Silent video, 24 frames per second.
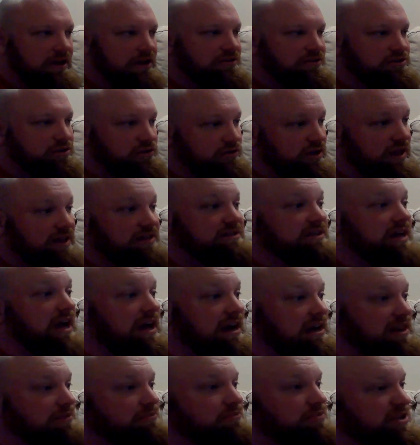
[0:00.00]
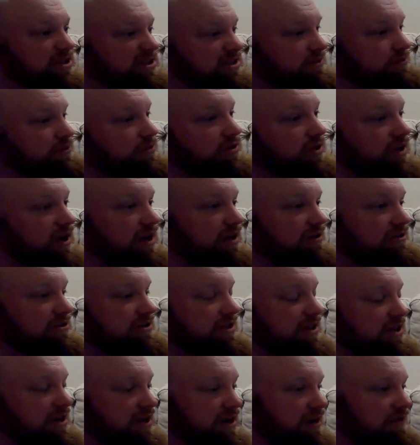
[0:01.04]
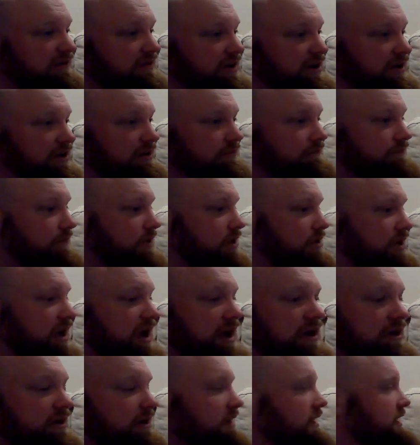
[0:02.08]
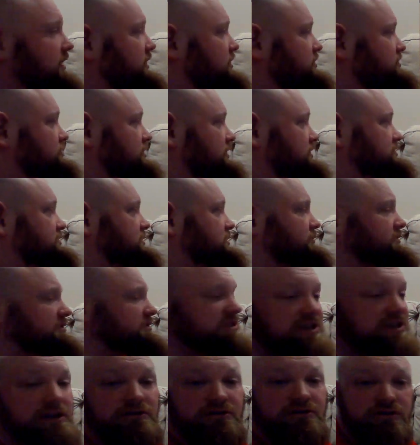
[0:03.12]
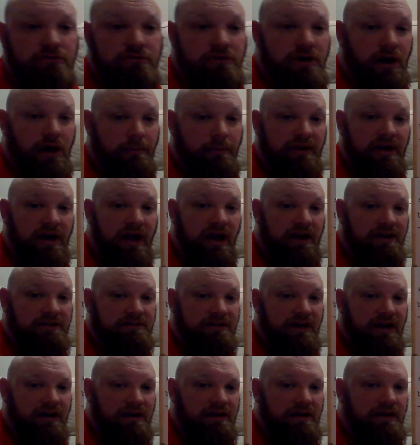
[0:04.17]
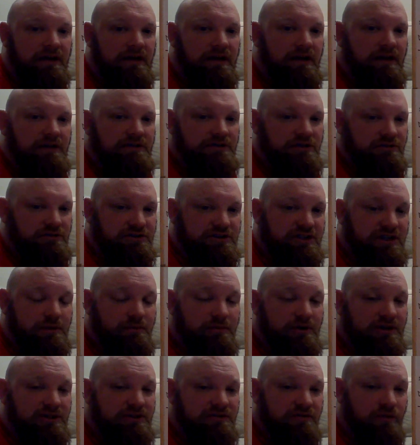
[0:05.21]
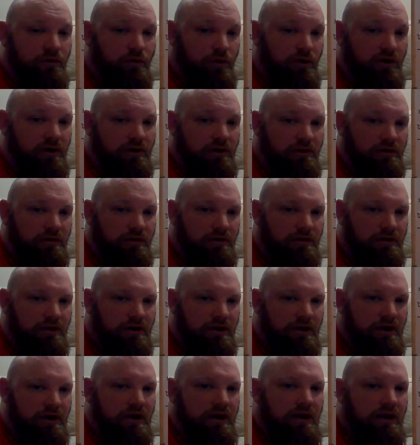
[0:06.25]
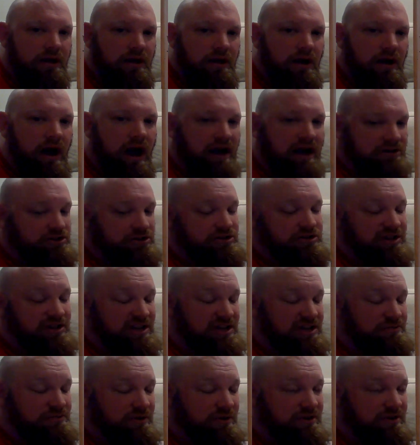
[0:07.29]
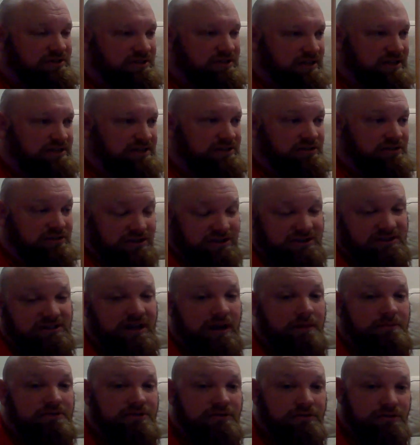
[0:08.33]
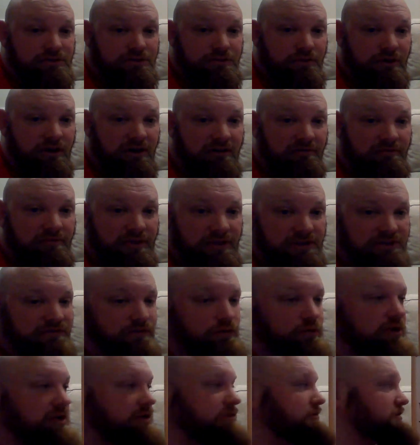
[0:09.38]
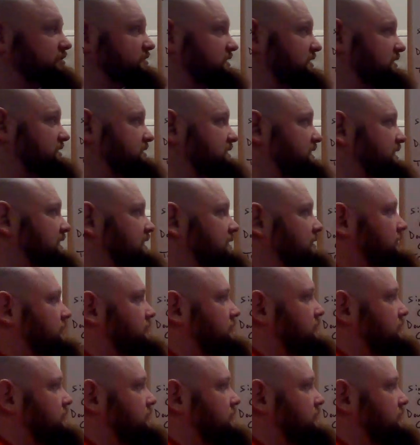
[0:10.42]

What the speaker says: So that's kind of the principle that I used to think of here. Okay? So let's start with CO2, carbon dioxide. So C brings 4. Oxygens each bring 6. So 6 times 2 is 12 plus 4 equals 16.